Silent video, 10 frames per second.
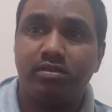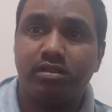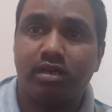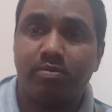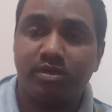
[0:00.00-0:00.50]

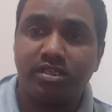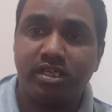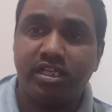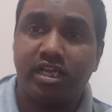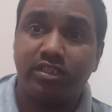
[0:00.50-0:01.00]

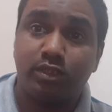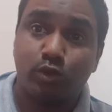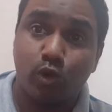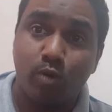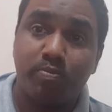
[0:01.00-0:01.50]
opportunity and the
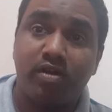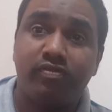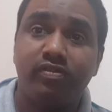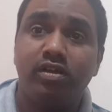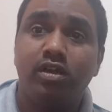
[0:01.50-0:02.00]
scope
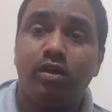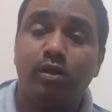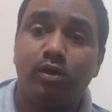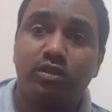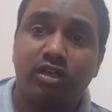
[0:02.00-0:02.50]
of
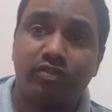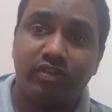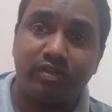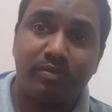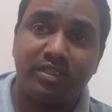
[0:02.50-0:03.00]
growth of
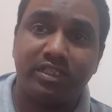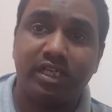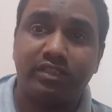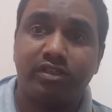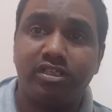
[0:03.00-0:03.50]
information
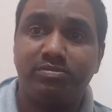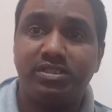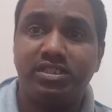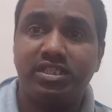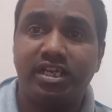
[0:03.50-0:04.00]
technology
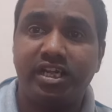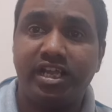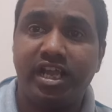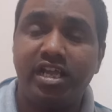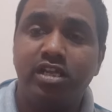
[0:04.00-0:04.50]
business in
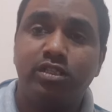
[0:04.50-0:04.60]
India.